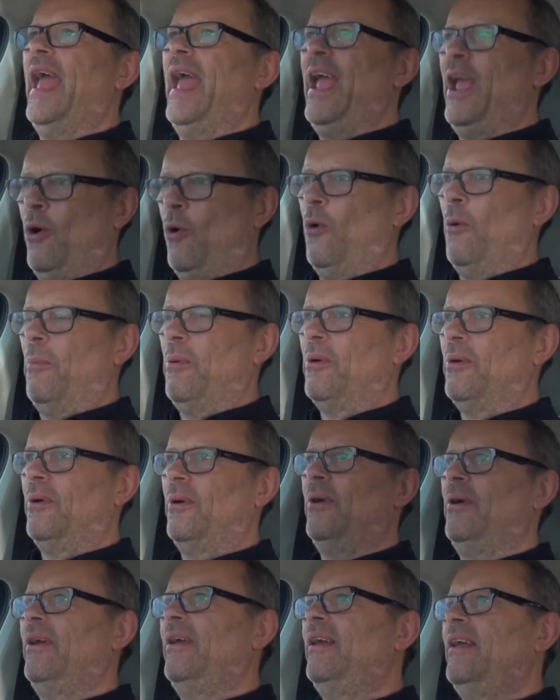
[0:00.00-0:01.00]
E-up.
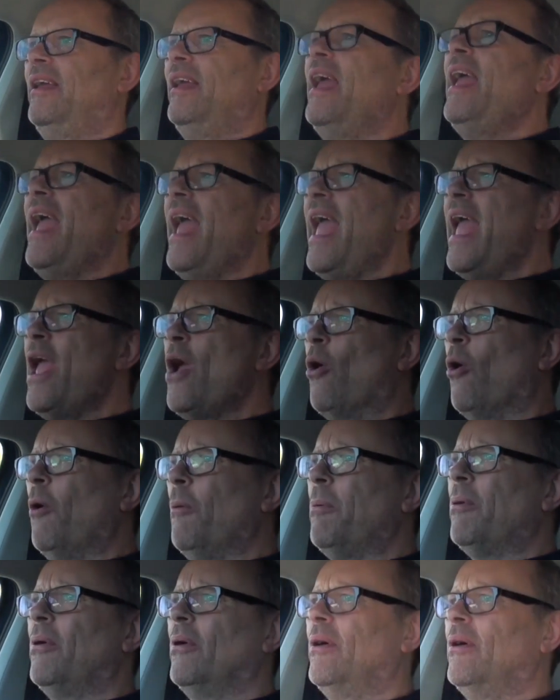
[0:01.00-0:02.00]

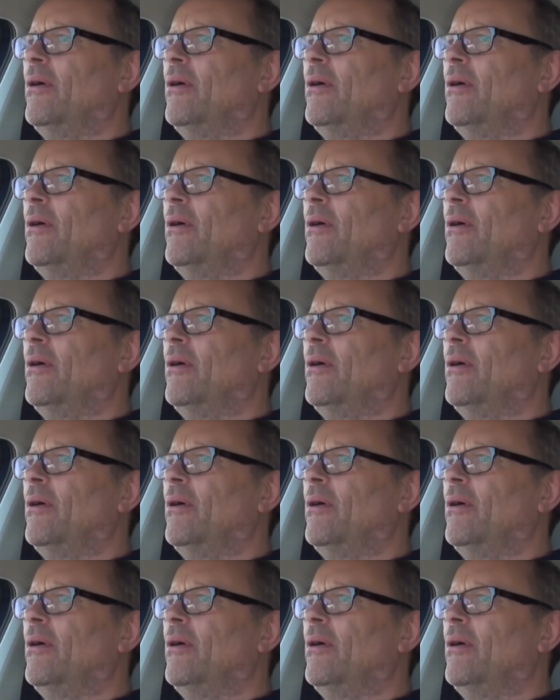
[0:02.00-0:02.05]
E-up?